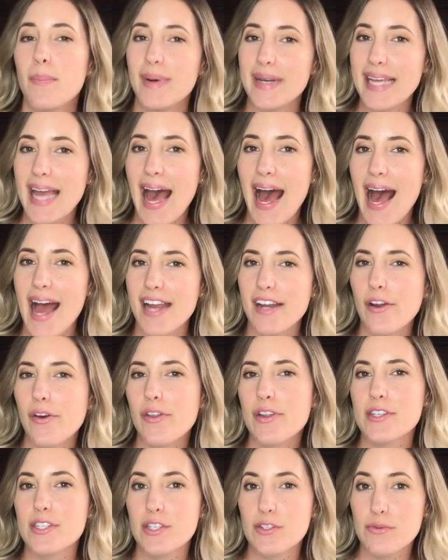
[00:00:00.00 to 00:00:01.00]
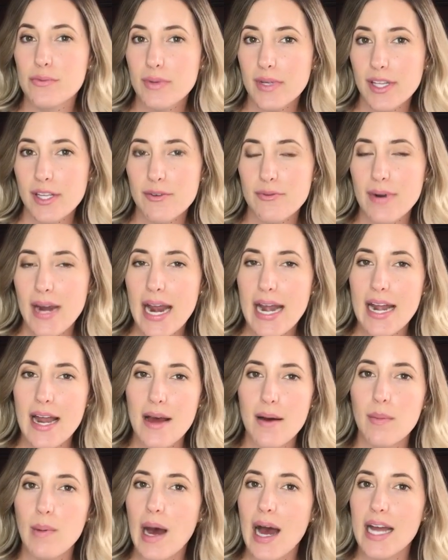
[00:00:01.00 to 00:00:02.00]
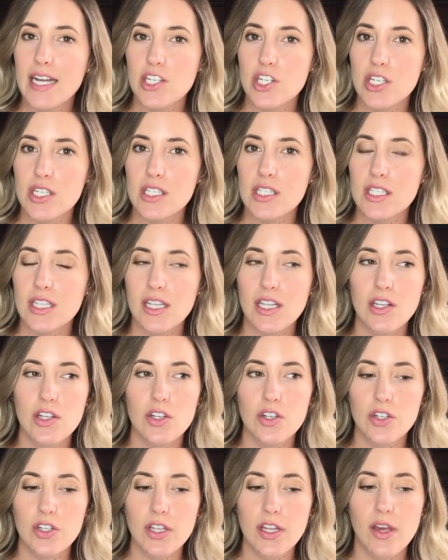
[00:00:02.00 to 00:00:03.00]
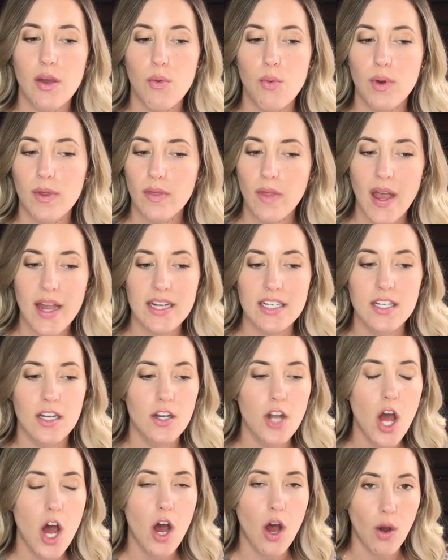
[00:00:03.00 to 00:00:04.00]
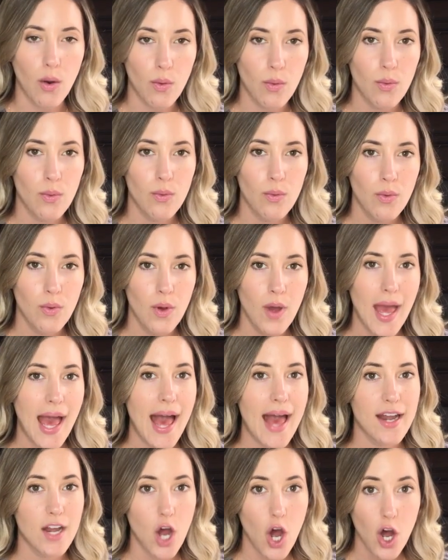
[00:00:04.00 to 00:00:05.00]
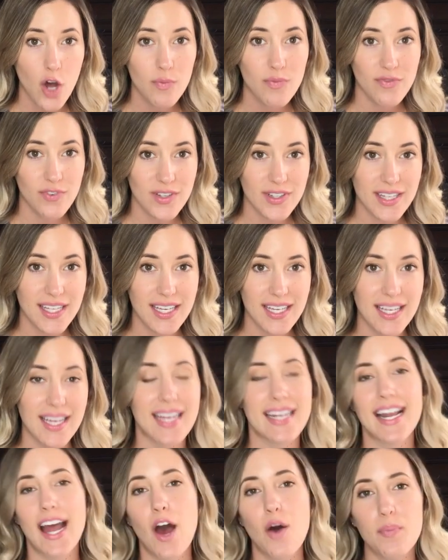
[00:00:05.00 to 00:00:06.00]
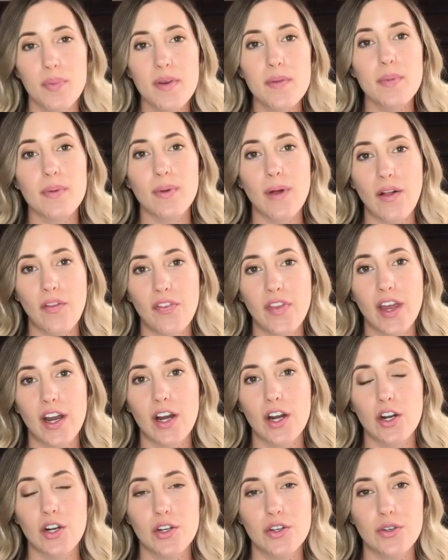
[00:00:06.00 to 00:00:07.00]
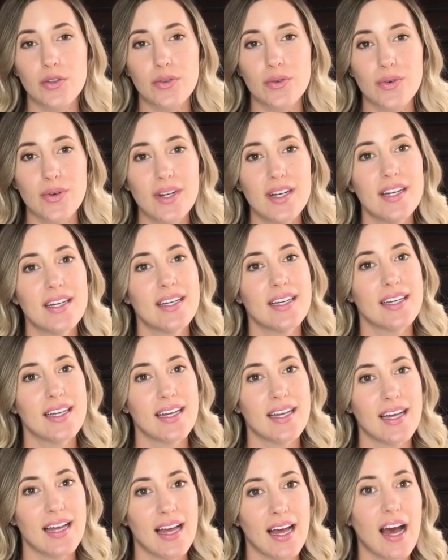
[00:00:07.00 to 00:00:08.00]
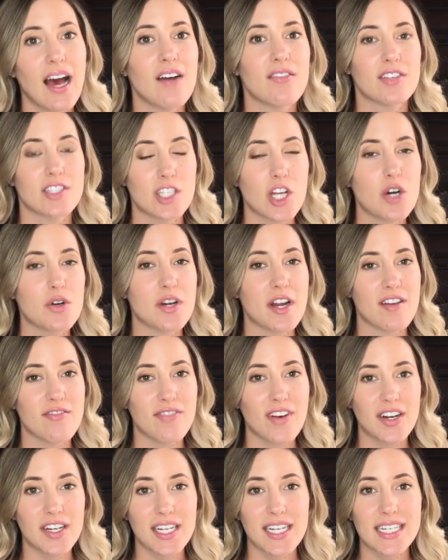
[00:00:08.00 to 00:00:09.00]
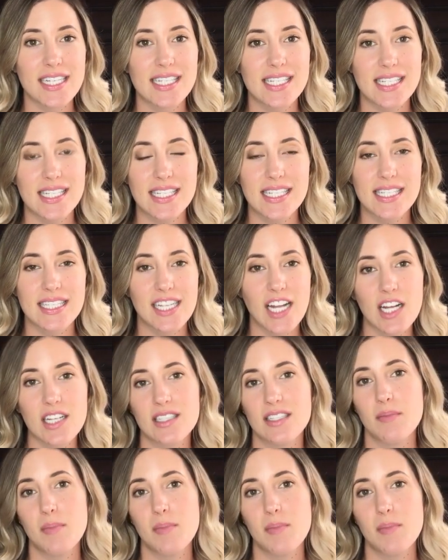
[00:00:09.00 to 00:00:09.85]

but yeah, I know this is really random. I just literally would like to know and hopefully can help people out there who have a toenail fungus. This is not